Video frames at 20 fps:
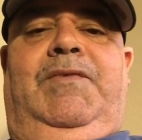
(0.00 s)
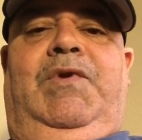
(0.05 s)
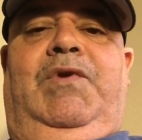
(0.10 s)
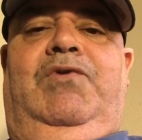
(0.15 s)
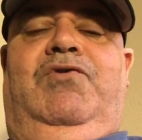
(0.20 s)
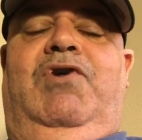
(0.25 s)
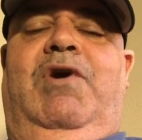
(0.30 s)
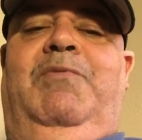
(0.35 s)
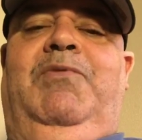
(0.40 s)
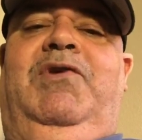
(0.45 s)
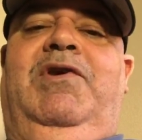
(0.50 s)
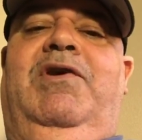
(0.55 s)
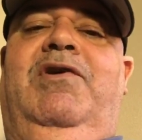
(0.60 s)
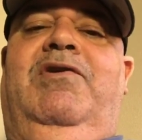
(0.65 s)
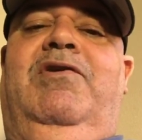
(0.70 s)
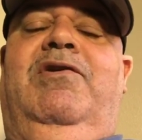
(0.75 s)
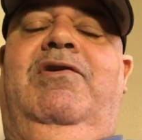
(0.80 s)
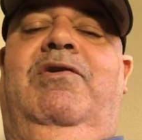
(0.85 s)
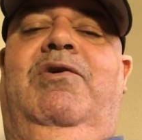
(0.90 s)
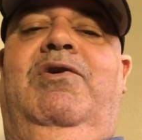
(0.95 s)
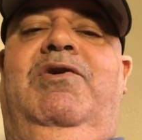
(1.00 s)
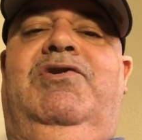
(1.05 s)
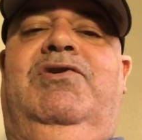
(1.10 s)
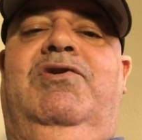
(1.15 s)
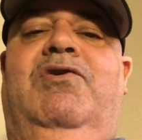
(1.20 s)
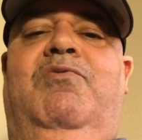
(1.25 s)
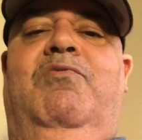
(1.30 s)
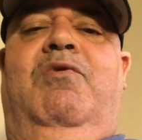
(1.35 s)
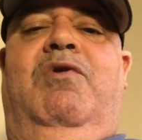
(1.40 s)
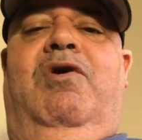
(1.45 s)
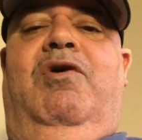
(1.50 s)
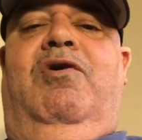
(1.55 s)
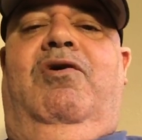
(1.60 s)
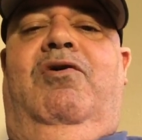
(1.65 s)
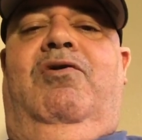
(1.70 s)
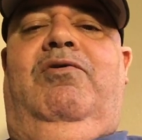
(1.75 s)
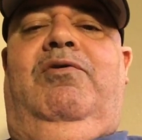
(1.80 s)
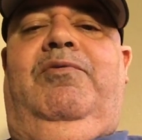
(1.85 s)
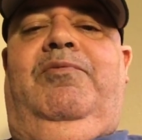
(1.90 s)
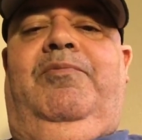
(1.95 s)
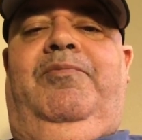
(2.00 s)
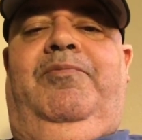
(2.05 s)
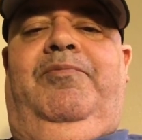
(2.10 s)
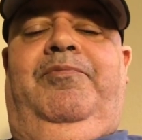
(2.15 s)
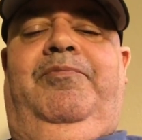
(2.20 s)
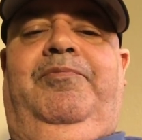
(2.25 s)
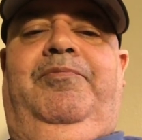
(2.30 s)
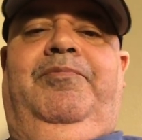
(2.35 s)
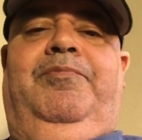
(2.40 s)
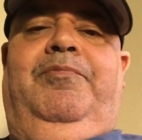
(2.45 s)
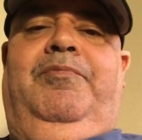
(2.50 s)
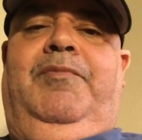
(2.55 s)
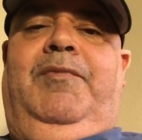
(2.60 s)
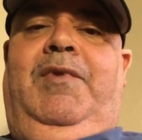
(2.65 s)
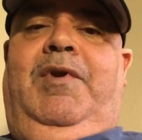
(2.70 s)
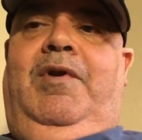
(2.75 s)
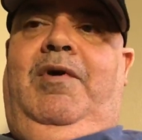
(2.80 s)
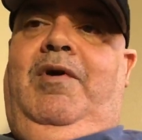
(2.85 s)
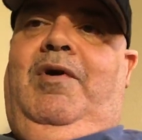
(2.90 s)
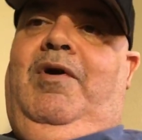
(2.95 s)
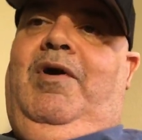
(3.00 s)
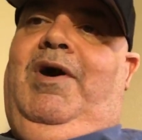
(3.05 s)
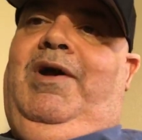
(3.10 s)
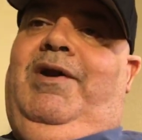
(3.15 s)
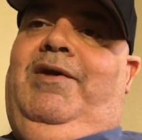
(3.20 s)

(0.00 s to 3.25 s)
Trump's in a delusional world on